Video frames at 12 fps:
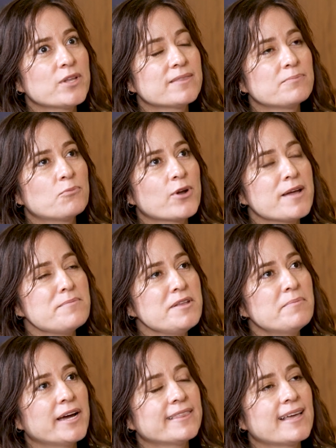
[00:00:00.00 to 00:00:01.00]
what I
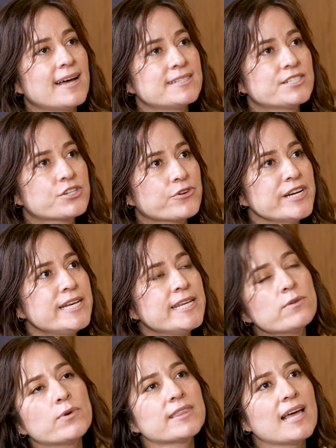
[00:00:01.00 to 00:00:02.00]
mean by that
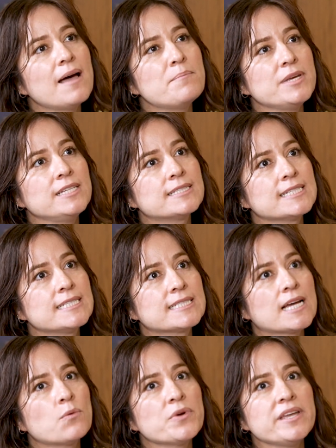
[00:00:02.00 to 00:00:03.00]
screening, what that means is
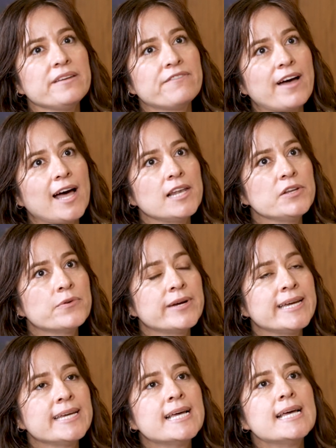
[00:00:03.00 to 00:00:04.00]
that we
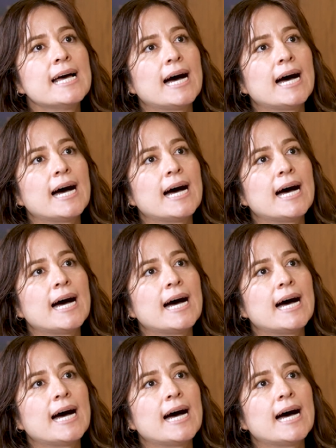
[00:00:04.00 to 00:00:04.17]
evaluate